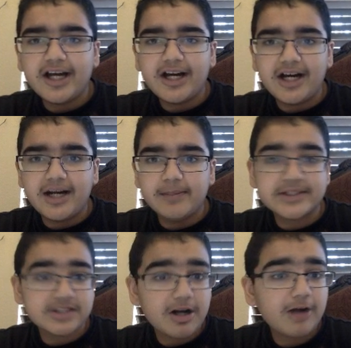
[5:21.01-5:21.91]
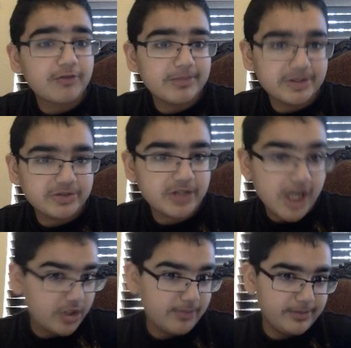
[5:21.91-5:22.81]
It's hard for me to
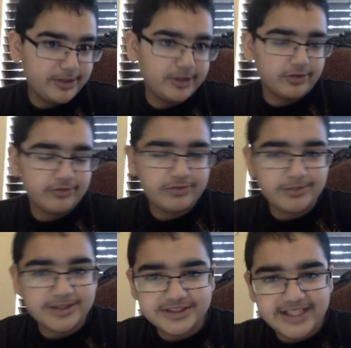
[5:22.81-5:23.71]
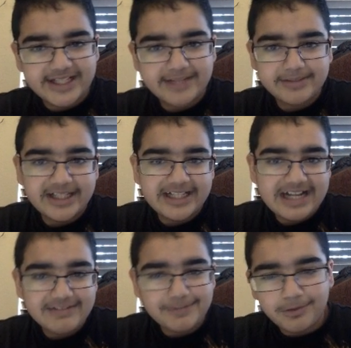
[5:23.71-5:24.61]
counter the minion horde for this deck. I mean, I could
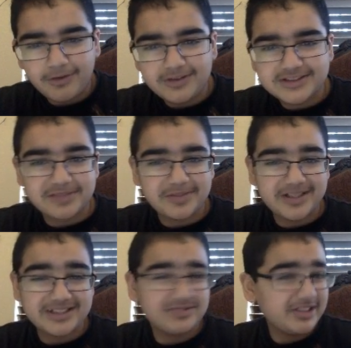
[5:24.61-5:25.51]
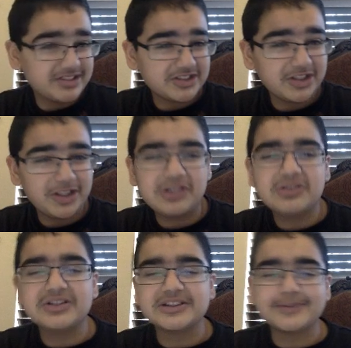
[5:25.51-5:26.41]
have the poison, but it's very
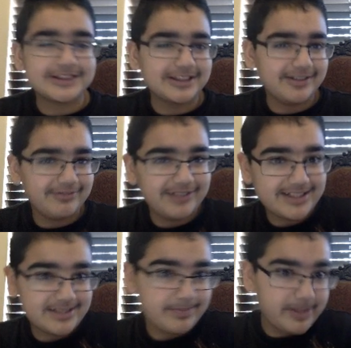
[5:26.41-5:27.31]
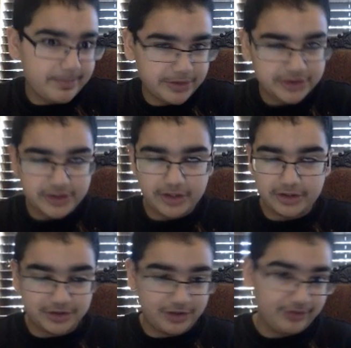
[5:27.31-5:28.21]
slow, especially if he has a big push
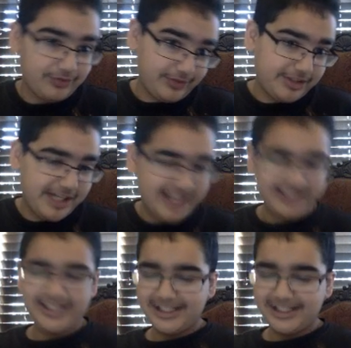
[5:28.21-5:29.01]
also with that.